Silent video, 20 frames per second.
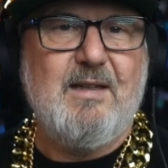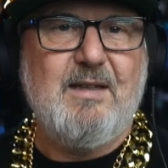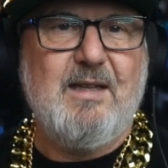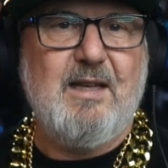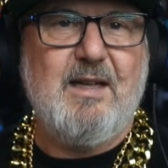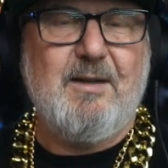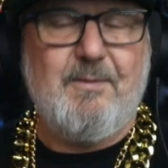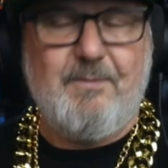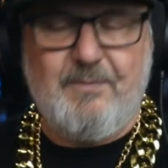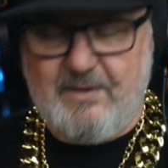
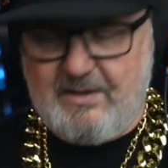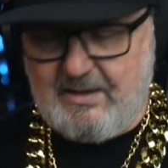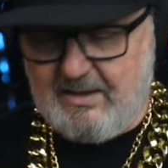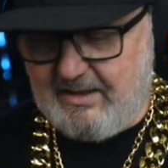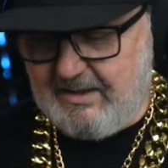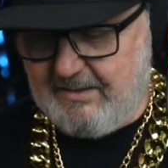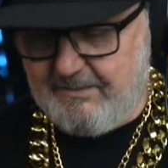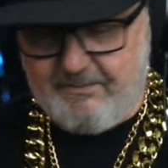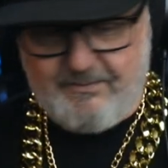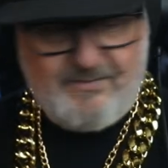Now,
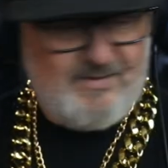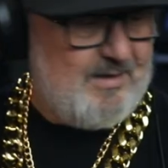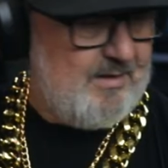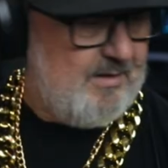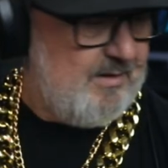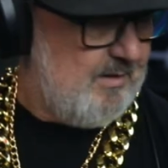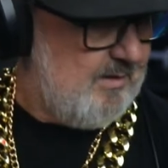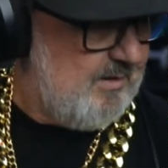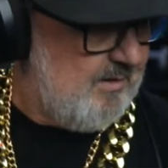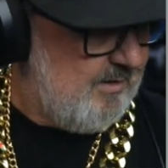
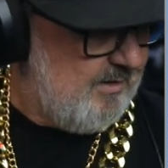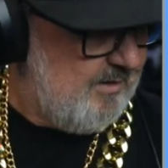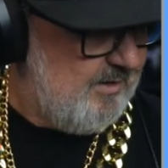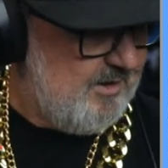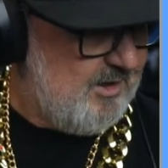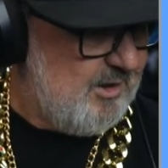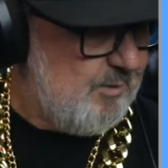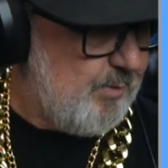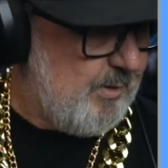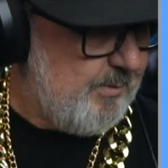
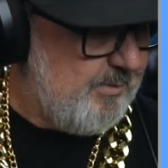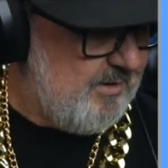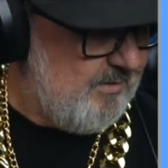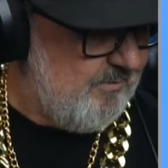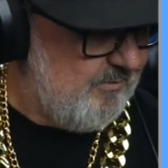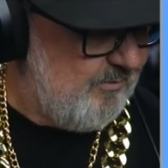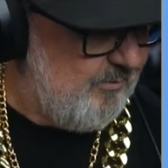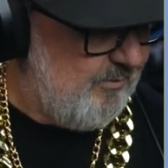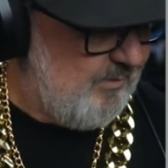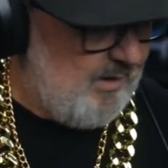this is probably
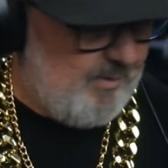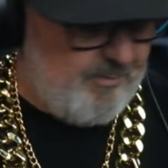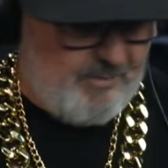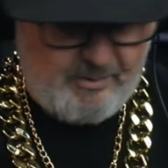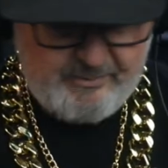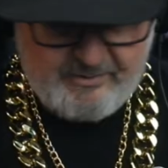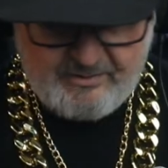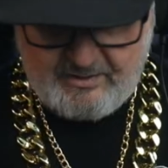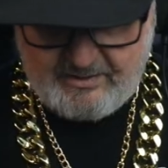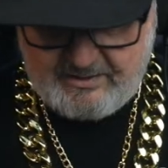a
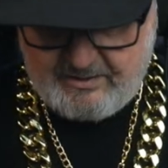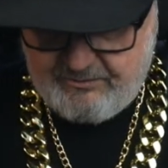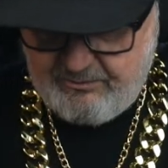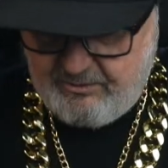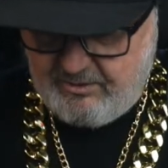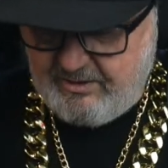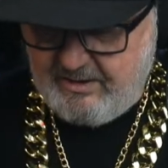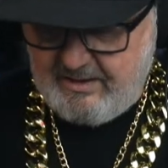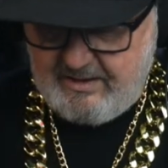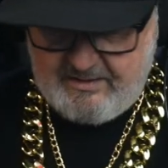moment I could
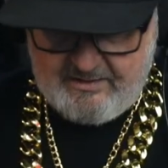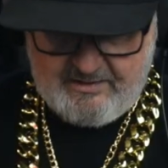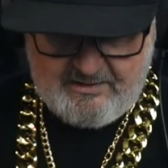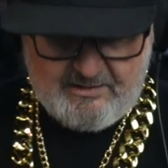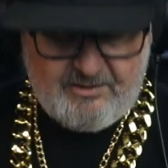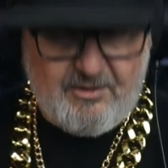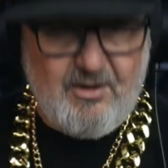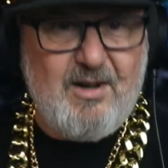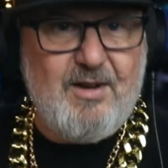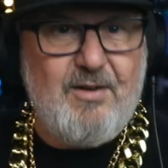rock out a little
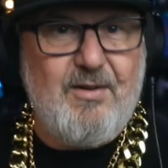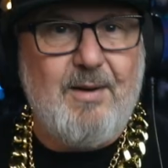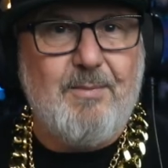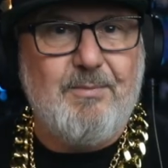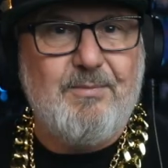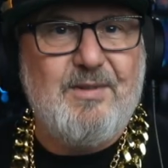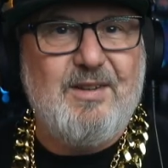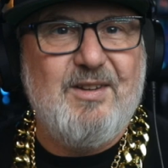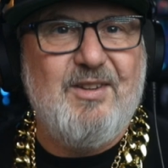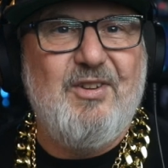diagram,
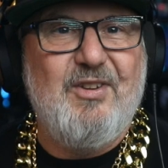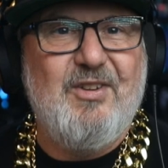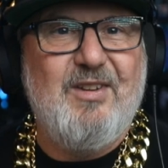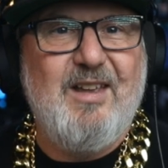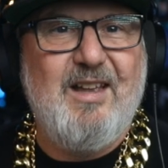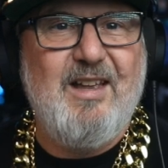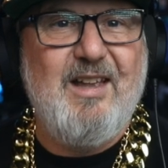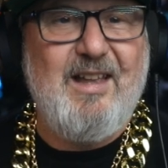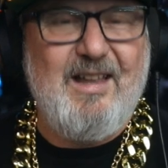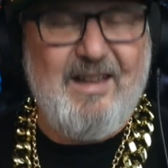because
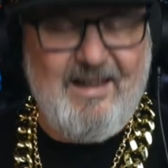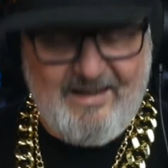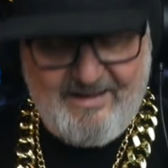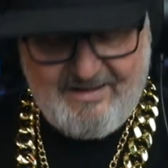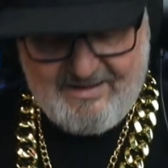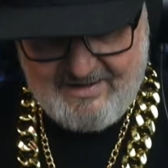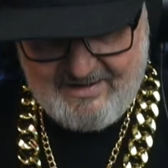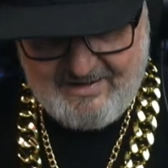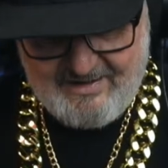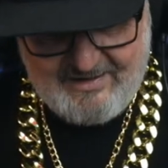
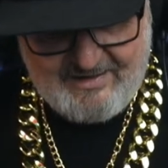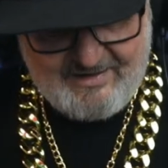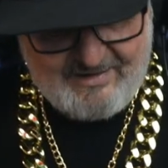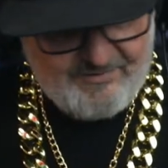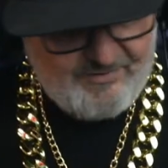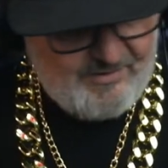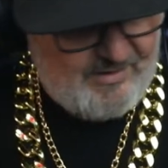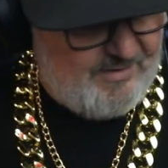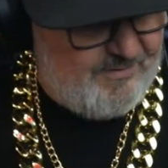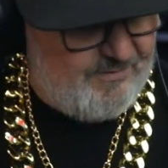
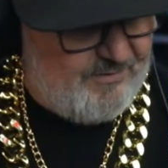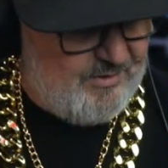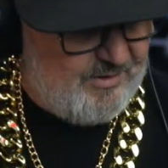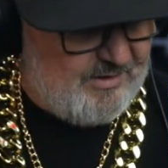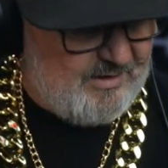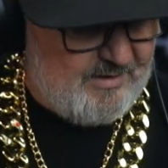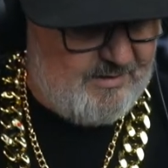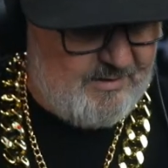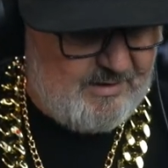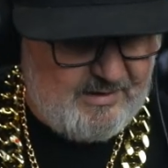I've got
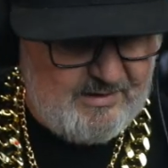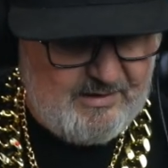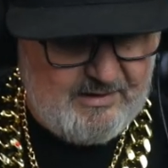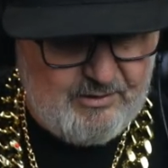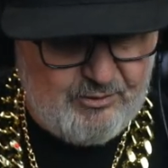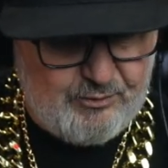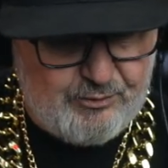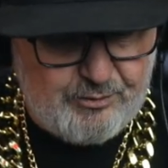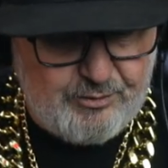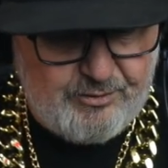a little
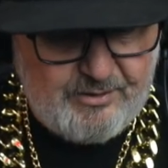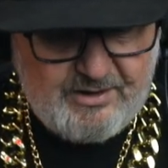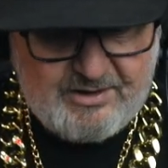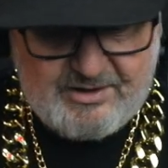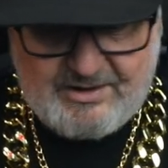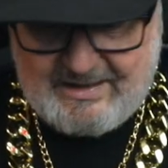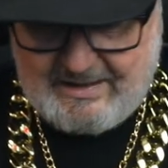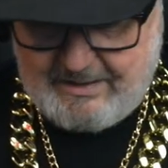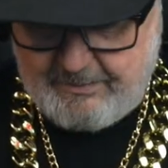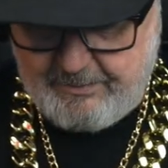drawing set up